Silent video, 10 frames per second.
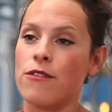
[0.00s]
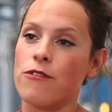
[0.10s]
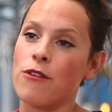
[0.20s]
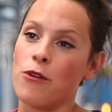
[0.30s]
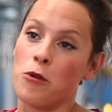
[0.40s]

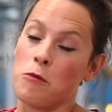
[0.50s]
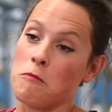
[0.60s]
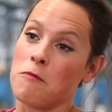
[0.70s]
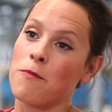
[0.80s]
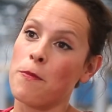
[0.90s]

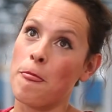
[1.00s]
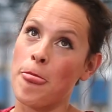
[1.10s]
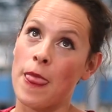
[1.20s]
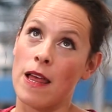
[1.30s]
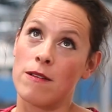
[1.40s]
So
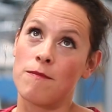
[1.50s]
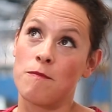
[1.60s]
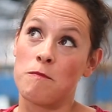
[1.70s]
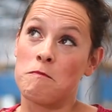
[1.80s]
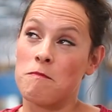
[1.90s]

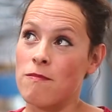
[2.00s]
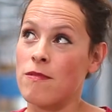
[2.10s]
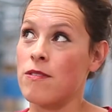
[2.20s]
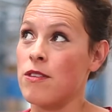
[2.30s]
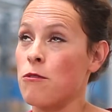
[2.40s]

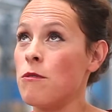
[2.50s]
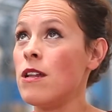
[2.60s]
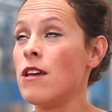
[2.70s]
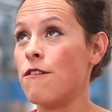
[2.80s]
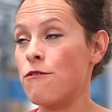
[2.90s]
they
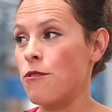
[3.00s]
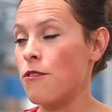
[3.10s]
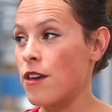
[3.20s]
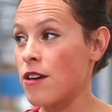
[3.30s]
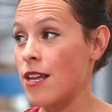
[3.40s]
really have to
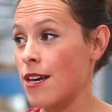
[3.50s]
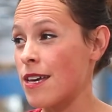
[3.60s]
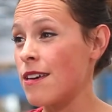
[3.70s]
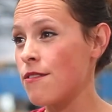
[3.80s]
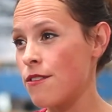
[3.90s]
think,
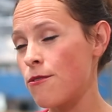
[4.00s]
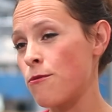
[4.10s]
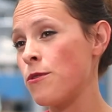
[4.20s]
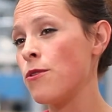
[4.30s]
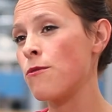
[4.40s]
like, is it a
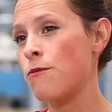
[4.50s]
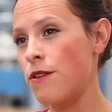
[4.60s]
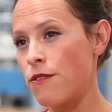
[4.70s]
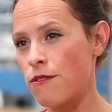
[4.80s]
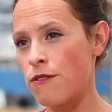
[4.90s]
real
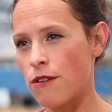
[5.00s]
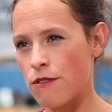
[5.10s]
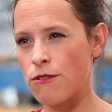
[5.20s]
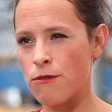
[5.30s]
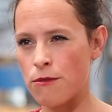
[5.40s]
reason
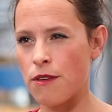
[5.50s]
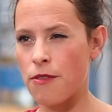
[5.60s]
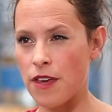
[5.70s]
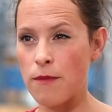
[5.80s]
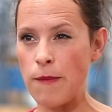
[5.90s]
not to
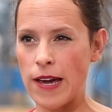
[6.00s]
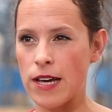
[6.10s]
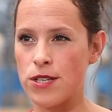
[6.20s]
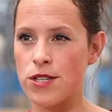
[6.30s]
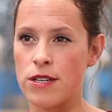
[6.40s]
rethink
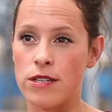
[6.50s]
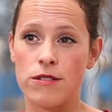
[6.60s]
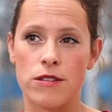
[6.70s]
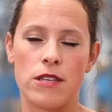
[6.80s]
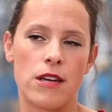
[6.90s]
packaging?
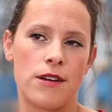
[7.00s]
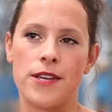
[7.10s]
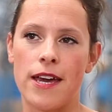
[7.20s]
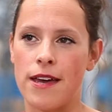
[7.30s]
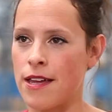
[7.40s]
Isn't there
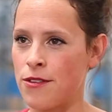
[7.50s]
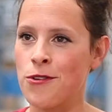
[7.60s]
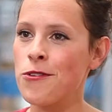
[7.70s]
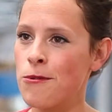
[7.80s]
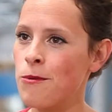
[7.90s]

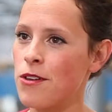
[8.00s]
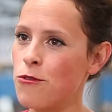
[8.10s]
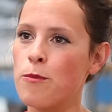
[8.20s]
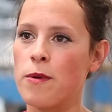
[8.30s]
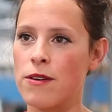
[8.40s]
another way
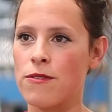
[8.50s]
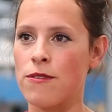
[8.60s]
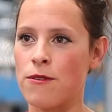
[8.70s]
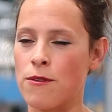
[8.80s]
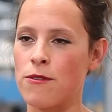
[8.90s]
to make
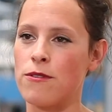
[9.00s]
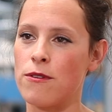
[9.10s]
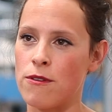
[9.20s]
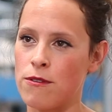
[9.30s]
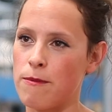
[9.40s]

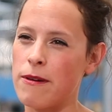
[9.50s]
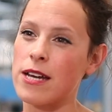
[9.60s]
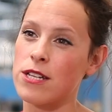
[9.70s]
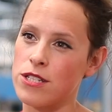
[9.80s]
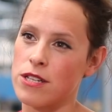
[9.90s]
the
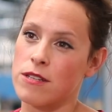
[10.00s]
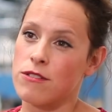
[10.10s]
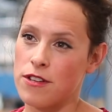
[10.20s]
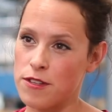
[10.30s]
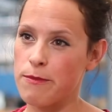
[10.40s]
packaging
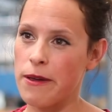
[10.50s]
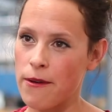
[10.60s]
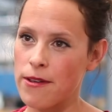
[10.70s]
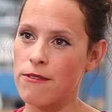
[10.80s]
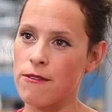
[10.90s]

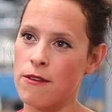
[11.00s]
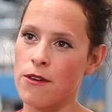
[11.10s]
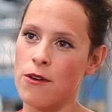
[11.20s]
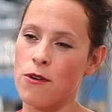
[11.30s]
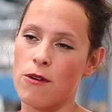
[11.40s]
transparent,
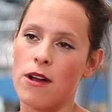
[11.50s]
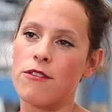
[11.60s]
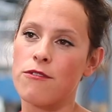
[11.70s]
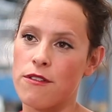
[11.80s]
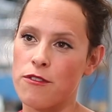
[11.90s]
or
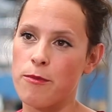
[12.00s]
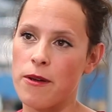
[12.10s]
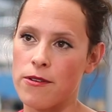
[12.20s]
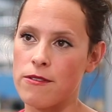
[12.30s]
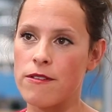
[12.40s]
as
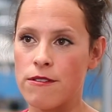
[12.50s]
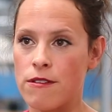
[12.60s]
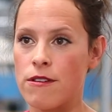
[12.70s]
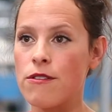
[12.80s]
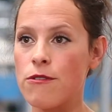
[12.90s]
transparent as
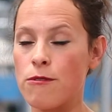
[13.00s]
it is?